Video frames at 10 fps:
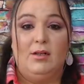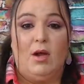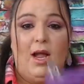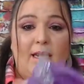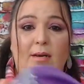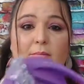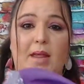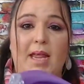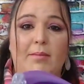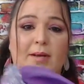I can
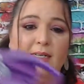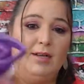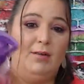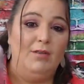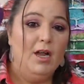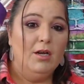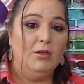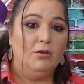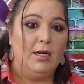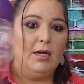make myself
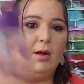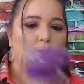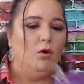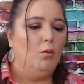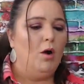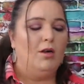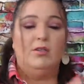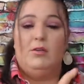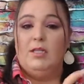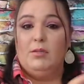drink more water.
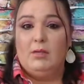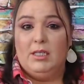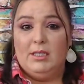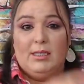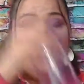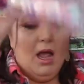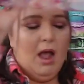So this was just a